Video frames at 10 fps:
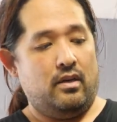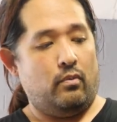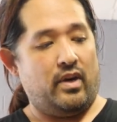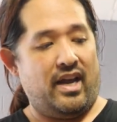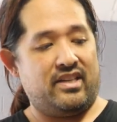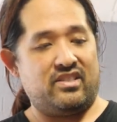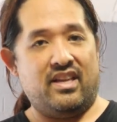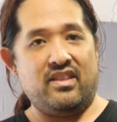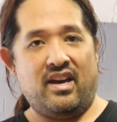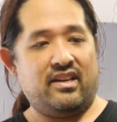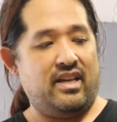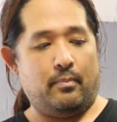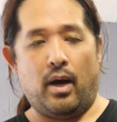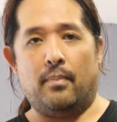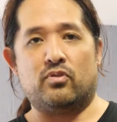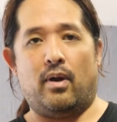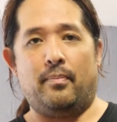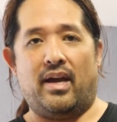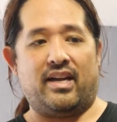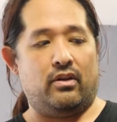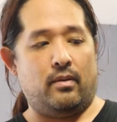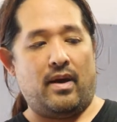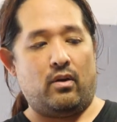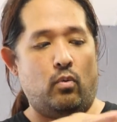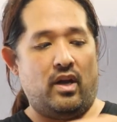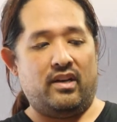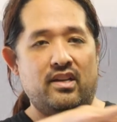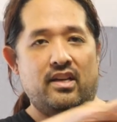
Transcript: When I extend that, it pops right back out no matter what.